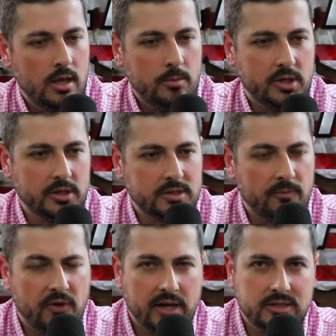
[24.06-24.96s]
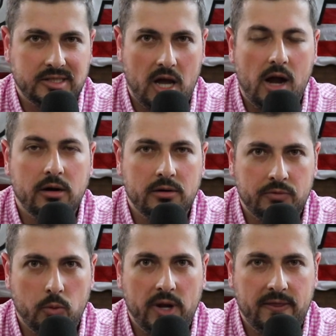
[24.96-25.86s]
because I'm frankly tired of
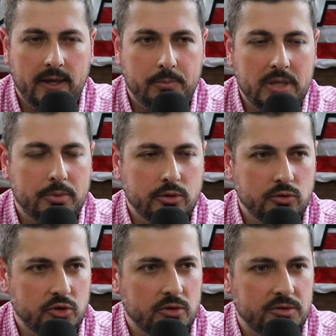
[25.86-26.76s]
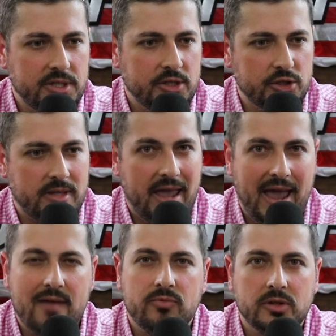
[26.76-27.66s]
the way that people in New Jersey just
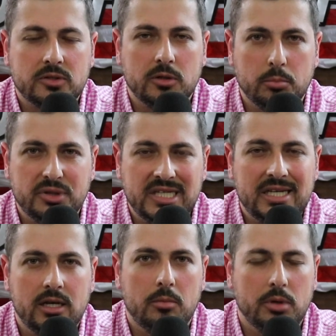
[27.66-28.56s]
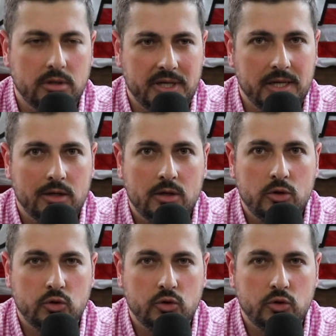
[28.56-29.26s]
have this complete inability